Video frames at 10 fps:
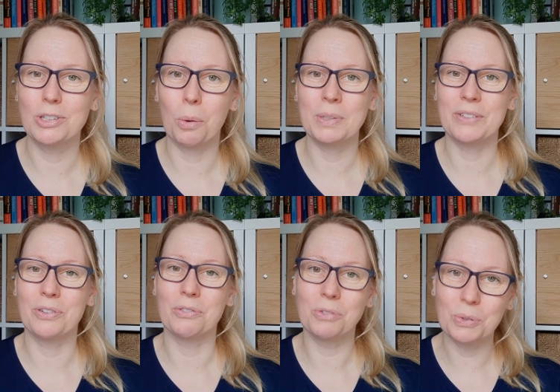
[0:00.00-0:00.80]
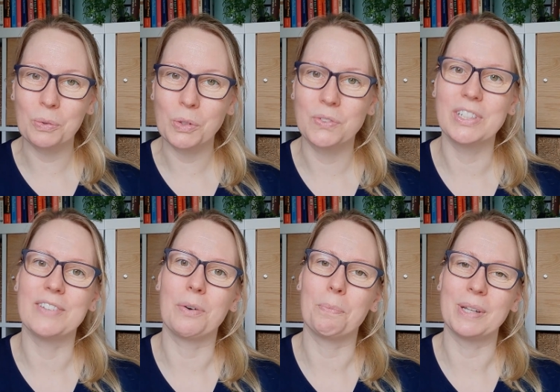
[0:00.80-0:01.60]
adopt different rules for
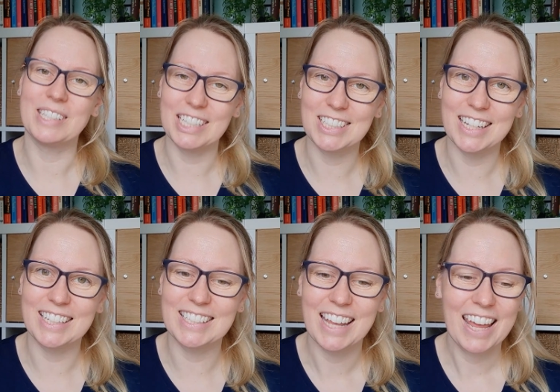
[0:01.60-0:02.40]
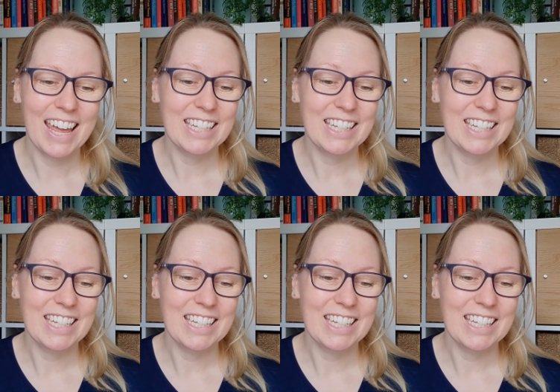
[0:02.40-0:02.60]
different positions.